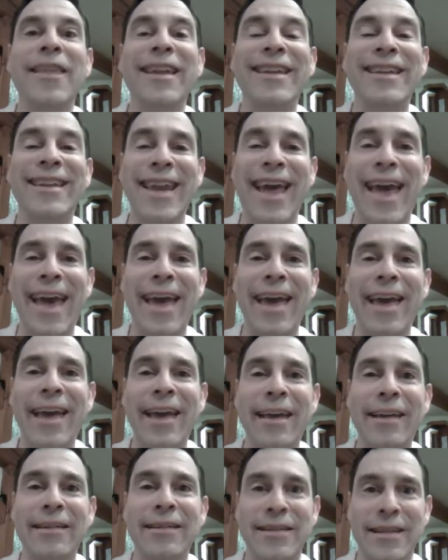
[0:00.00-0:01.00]
the
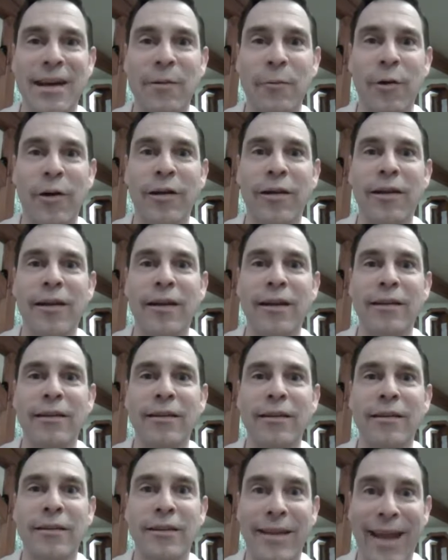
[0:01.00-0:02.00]
day someone
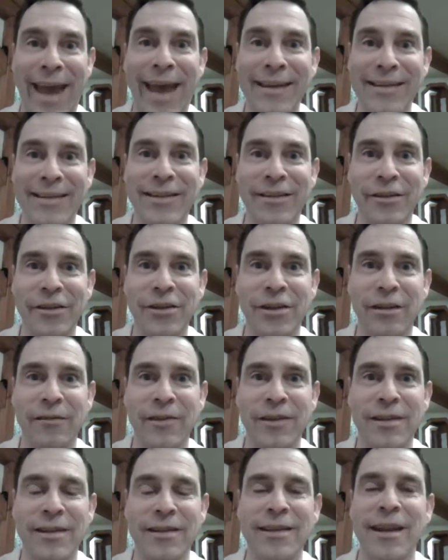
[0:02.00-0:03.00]
tests their
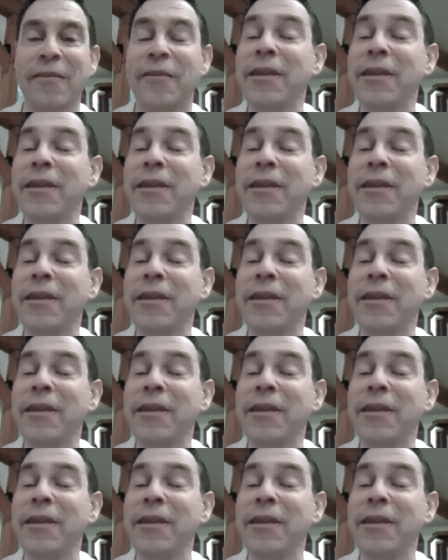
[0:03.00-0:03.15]
services.